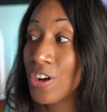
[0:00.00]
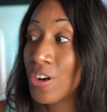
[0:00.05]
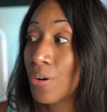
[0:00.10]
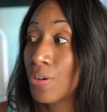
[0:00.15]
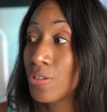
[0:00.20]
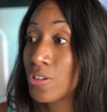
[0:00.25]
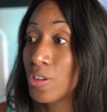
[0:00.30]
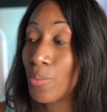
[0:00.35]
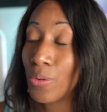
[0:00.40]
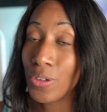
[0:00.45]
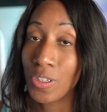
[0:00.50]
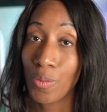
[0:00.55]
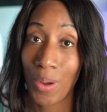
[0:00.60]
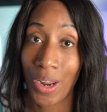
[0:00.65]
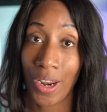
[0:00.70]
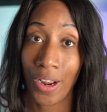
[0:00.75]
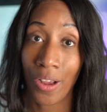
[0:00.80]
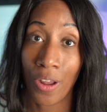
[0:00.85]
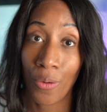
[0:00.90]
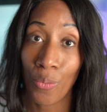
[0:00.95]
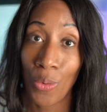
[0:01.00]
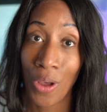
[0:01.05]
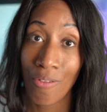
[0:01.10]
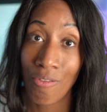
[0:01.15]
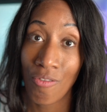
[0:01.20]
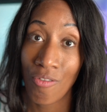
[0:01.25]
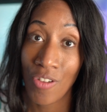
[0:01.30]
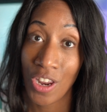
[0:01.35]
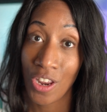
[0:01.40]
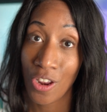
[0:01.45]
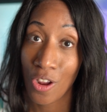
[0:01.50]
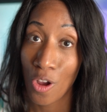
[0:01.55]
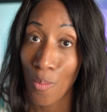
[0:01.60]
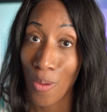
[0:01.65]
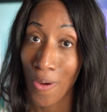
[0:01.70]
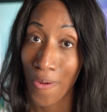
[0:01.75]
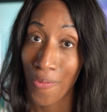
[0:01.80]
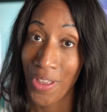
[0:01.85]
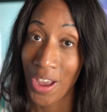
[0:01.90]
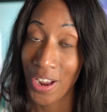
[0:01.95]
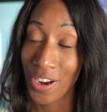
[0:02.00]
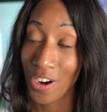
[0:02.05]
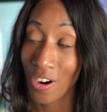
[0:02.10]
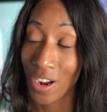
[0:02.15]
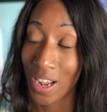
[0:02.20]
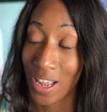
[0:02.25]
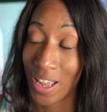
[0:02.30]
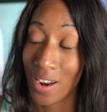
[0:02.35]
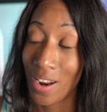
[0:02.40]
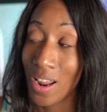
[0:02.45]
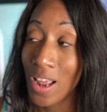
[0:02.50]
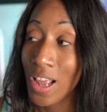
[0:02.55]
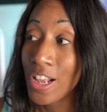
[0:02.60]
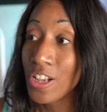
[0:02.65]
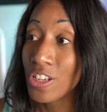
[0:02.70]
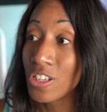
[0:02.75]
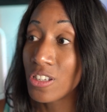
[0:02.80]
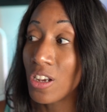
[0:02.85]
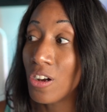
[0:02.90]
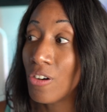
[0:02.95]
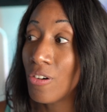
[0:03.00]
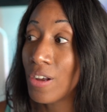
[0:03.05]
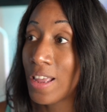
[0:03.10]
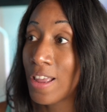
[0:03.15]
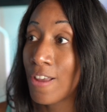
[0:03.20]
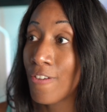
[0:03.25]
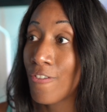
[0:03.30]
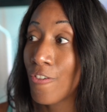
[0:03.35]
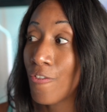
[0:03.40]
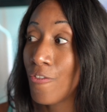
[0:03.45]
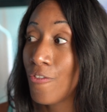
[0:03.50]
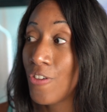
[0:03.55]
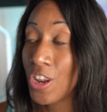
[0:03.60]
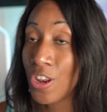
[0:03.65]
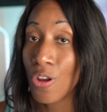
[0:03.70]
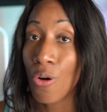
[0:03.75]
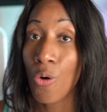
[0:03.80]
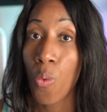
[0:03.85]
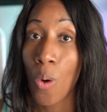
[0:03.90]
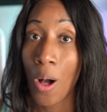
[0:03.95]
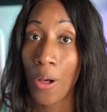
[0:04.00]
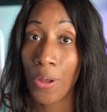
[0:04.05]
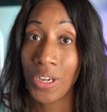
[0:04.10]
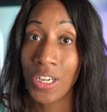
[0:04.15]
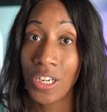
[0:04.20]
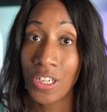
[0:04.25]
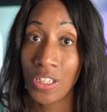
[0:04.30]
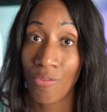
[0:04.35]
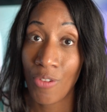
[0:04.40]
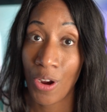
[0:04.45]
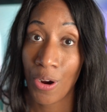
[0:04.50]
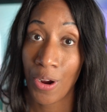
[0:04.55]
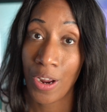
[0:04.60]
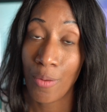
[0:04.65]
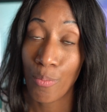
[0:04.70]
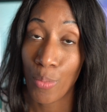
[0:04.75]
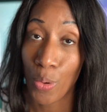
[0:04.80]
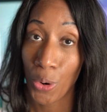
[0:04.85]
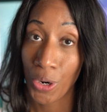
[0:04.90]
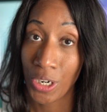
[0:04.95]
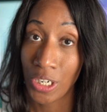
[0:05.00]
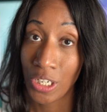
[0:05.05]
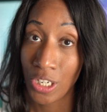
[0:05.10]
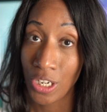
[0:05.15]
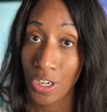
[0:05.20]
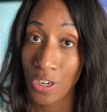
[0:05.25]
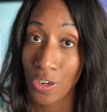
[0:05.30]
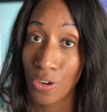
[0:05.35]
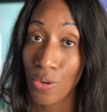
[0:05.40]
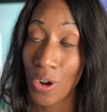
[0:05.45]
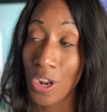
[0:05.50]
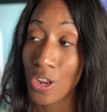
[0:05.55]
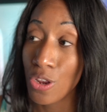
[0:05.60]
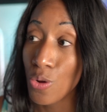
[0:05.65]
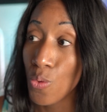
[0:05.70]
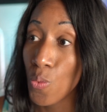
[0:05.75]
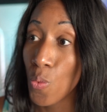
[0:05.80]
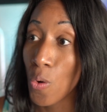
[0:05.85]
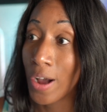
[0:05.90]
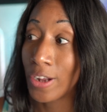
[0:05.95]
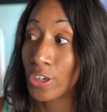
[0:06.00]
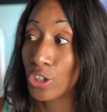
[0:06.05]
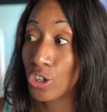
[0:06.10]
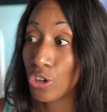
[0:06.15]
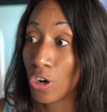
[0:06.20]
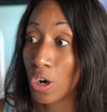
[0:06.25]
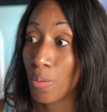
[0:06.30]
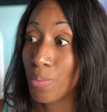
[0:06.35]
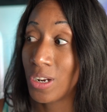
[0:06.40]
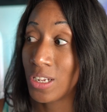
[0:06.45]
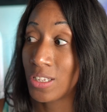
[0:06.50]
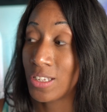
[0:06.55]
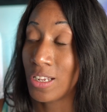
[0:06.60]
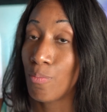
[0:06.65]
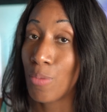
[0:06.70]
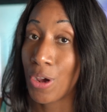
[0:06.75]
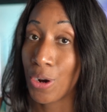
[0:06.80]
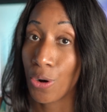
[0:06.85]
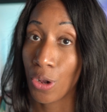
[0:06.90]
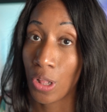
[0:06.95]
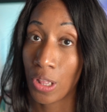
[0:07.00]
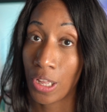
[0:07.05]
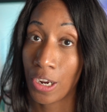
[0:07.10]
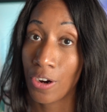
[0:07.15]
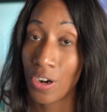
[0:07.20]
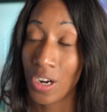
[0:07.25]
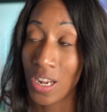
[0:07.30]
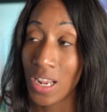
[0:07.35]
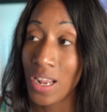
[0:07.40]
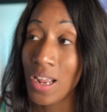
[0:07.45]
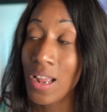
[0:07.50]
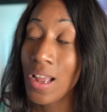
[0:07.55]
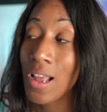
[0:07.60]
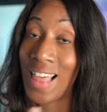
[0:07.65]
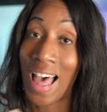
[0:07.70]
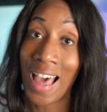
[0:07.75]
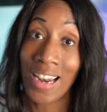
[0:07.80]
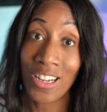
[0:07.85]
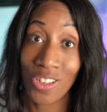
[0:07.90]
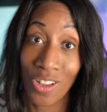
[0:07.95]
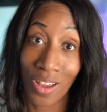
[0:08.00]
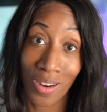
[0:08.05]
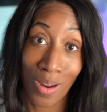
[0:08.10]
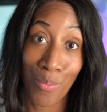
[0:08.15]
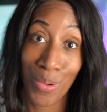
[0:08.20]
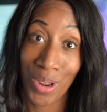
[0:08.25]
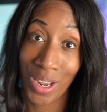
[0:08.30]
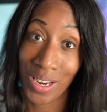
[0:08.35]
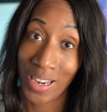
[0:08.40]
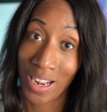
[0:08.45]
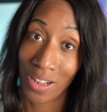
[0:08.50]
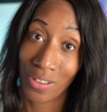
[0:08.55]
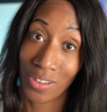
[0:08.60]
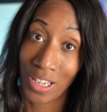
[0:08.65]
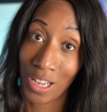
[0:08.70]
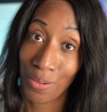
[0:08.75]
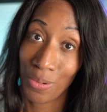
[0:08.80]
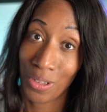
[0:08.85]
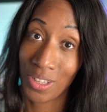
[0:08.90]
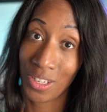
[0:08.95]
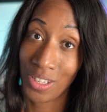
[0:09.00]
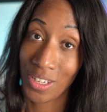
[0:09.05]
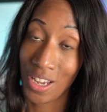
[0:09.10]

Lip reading: noticeable depending on what video mode that you're in. So if video quality is very important to you and you want sharpness and better clarity, that is going to be a downside with this